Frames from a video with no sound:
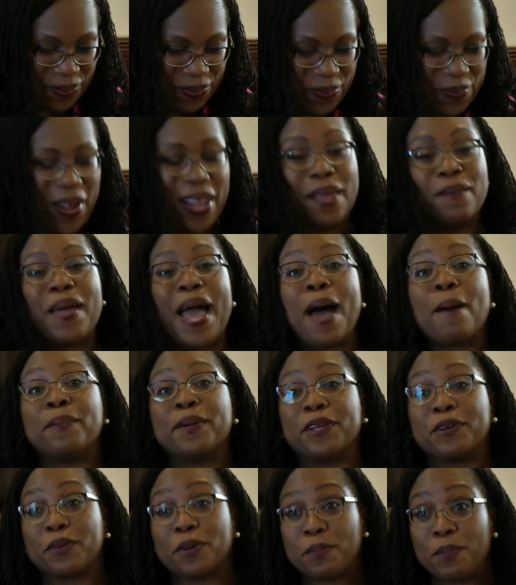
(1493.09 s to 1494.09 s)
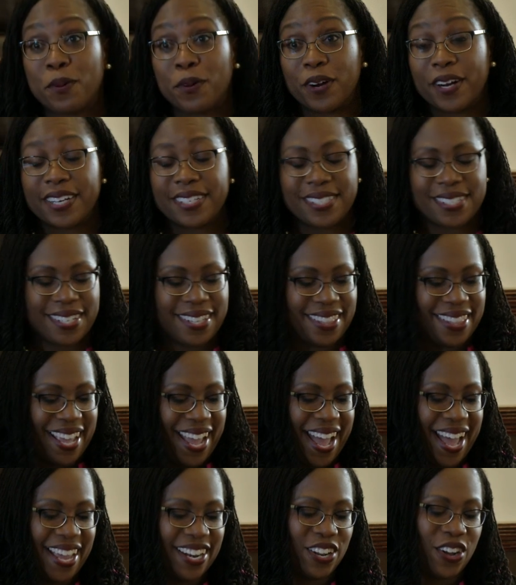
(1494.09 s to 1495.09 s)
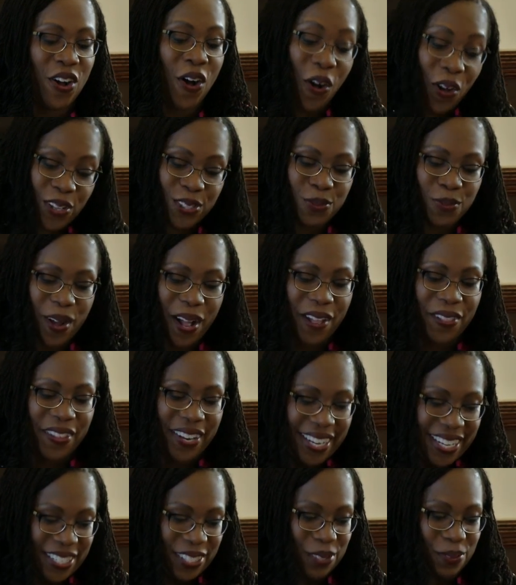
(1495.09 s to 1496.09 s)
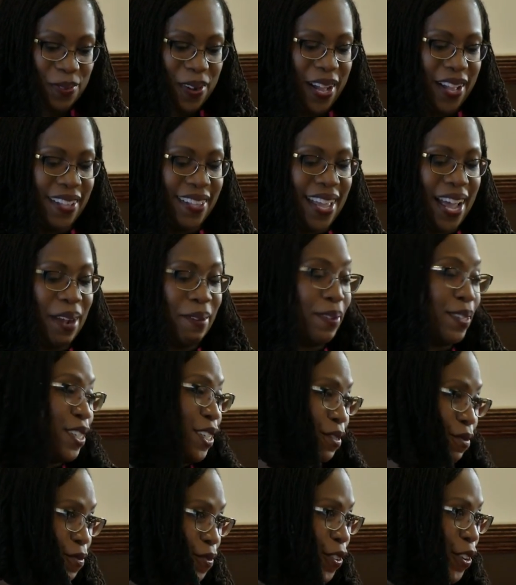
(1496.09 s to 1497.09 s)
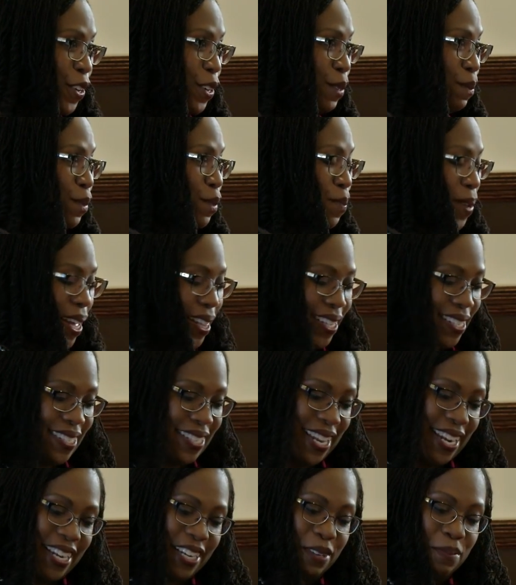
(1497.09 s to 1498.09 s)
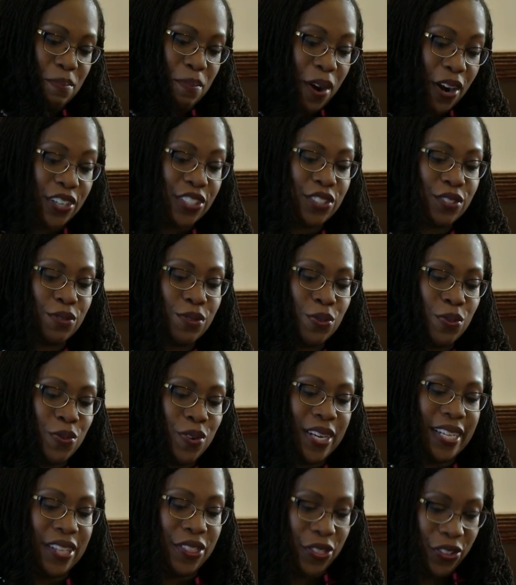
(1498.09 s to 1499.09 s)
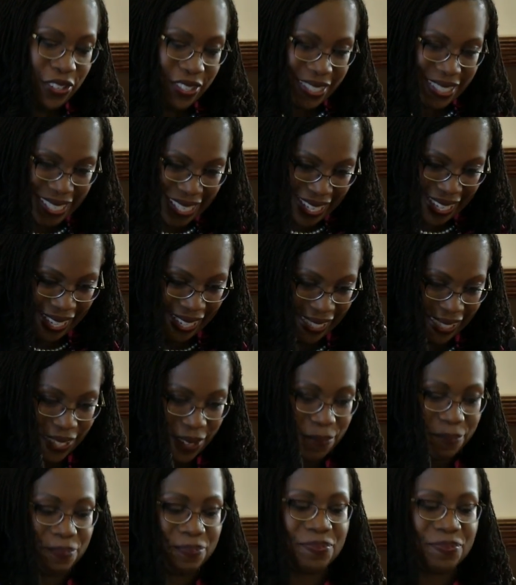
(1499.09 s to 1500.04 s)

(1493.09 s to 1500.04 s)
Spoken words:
Well, I'm happy to report that all's well that ends well. I was confirmed by the Senate in March of 2013,